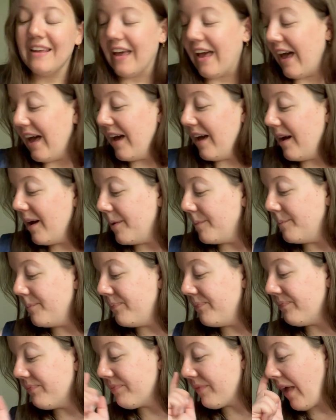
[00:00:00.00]

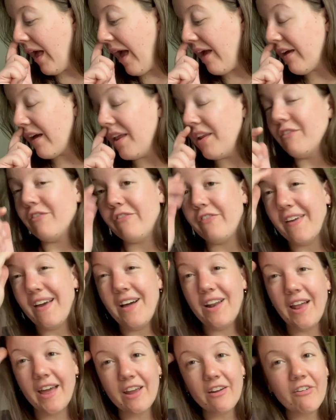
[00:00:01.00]
I kind of
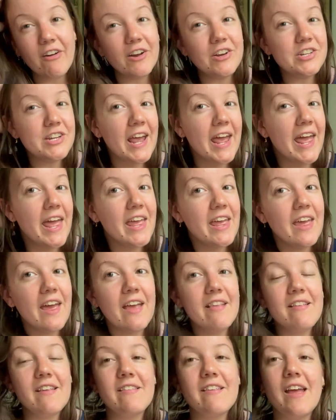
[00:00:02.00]
feel like crocheting.
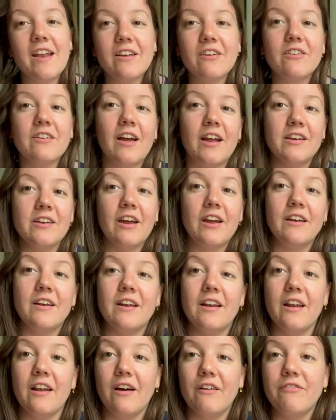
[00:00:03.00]
As I said, I
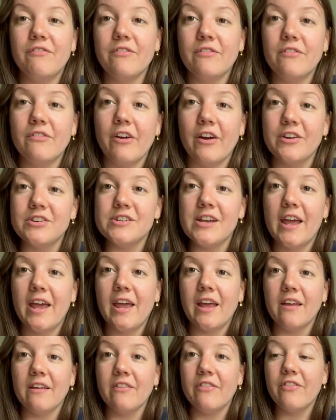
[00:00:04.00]
don't love
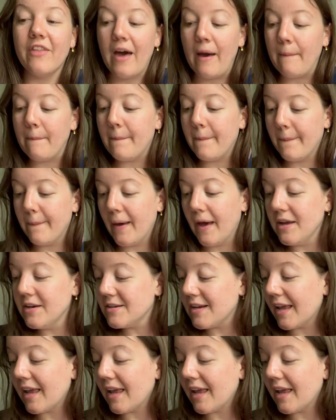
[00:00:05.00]
crocheting that much.